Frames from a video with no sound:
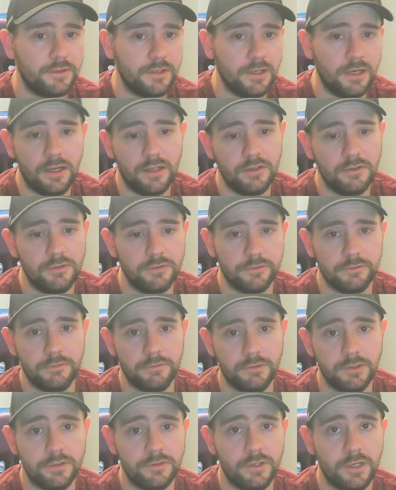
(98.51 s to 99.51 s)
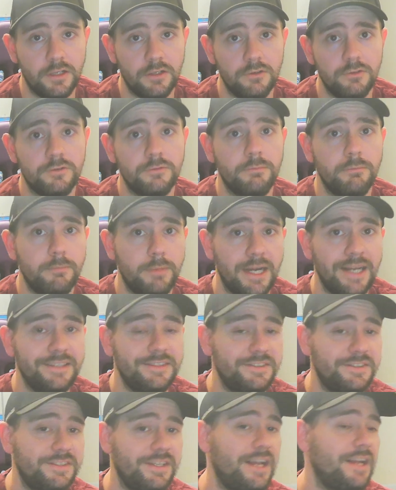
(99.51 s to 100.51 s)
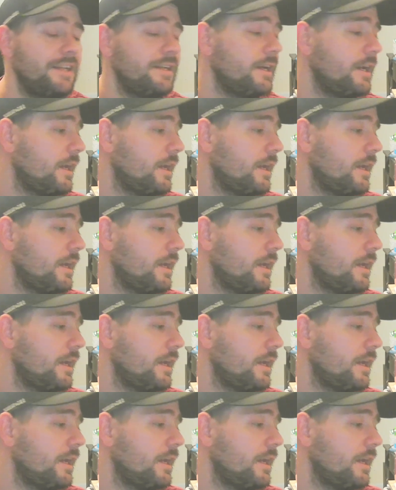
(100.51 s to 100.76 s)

the hollows and reverse hollows by set.